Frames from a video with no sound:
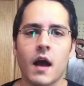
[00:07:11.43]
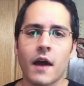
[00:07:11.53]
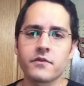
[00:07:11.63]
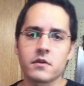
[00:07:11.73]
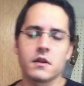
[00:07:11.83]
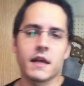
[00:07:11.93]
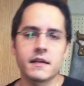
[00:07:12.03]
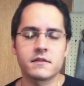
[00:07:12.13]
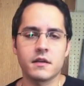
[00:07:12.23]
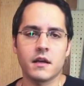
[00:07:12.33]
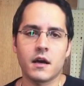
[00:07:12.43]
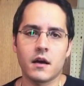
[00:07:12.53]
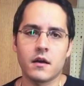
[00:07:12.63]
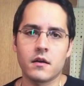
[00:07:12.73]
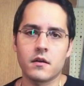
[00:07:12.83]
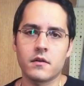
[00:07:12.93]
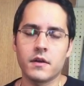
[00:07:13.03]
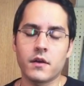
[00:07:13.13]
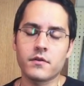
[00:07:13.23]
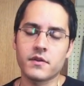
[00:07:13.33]
After the legs, the, uh,
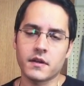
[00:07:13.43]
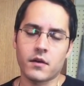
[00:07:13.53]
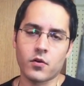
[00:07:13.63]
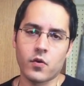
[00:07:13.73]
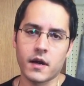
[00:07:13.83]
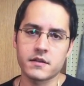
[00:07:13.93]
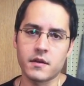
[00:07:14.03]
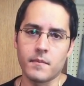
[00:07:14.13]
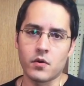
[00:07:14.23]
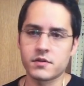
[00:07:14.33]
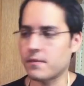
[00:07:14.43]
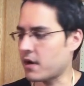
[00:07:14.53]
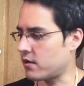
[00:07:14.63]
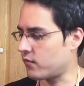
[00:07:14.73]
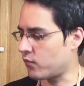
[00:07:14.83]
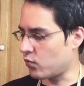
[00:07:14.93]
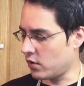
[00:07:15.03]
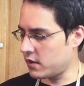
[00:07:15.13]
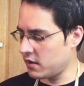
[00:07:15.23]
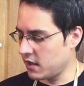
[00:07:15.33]
the other thing that requires the most amount of
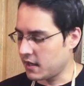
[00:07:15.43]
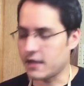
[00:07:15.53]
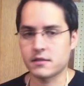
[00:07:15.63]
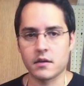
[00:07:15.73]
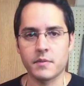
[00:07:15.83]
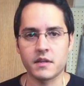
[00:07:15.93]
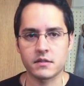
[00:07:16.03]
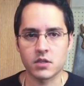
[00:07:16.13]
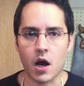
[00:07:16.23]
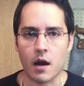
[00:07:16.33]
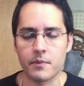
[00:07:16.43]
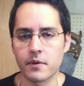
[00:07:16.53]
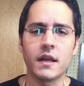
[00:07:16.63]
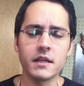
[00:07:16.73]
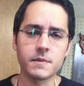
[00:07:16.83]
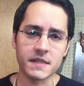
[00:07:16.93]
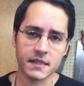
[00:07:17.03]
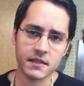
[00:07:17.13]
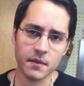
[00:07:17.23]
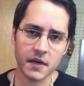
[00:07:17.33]
wood is gonna be the top. It needs to be
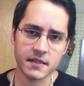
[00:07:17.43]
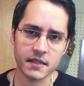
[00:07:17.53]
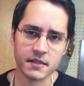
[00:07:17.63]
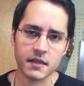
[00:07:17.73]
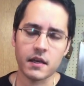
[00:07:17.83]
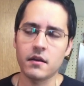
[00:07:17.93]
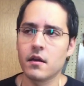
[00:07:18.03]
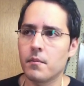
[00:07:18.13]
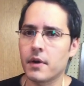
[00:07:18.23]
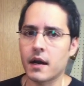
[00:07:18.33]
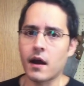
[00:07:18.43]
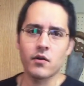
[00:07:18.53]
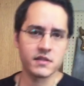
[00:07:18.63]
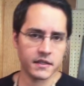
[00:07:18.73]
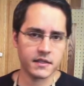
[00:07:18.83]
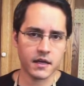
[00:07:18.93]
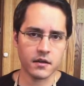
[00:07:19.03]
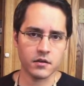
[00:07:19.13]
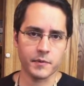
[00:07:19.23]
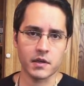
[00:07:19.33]
16 by 16, but I always like to cut
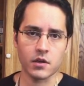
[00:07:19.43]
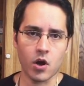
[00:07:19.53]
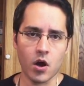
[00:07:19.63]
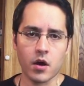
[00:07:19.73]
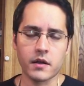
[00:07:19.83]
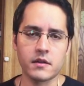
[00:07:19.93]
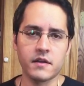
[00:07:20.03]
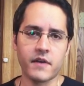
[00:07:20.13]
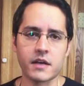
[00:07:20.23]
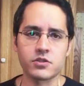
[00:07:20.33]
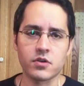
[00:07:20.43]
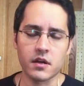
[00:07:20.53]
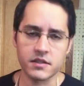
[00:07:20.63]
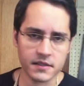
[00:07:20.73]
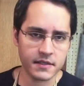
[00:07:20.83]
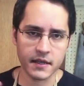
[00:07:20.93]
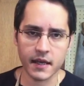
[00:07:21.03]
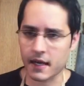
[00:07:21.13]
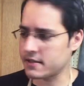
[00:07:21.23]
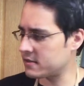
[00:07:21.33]
it a little bit long and leave extra just in
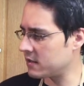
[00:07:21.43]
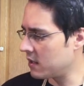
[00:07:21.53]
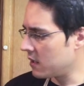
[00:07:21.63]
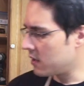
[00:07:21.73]
case.